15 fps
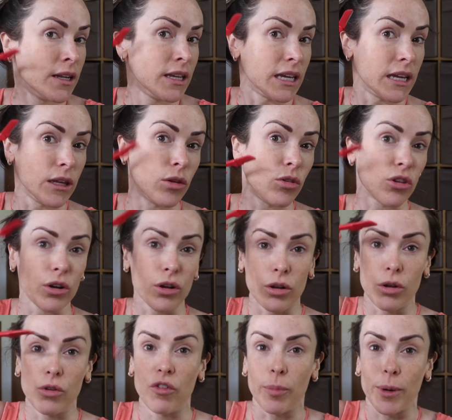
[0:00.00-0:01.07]
you can use it all
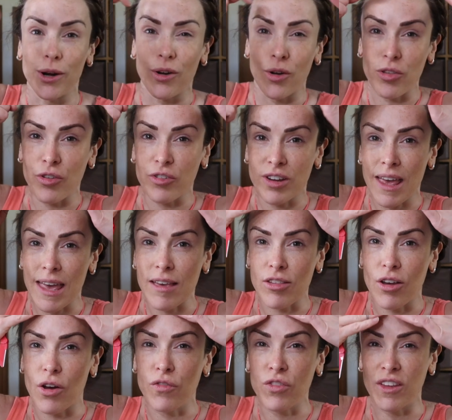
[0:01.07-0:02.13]
over, but it also takes
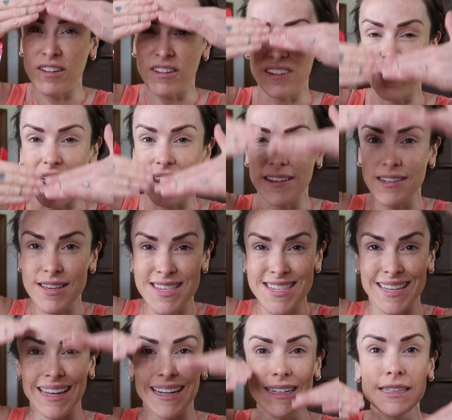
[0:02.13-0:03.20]
off the dead
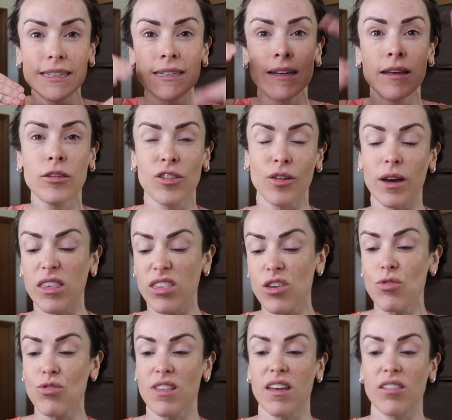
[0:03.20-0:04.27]
skin. So I
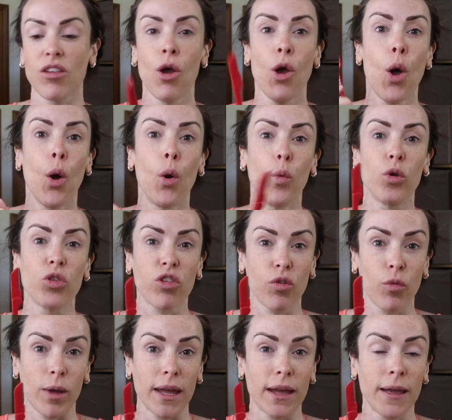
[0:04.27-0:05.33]
use this once
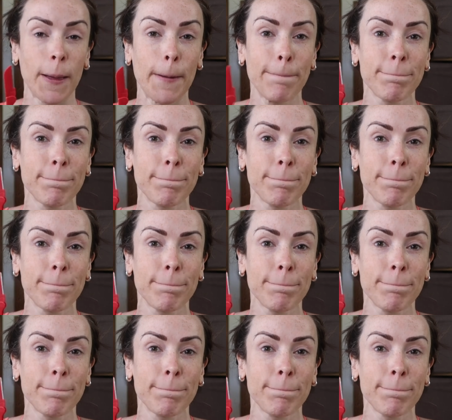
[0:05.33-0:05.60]
a week.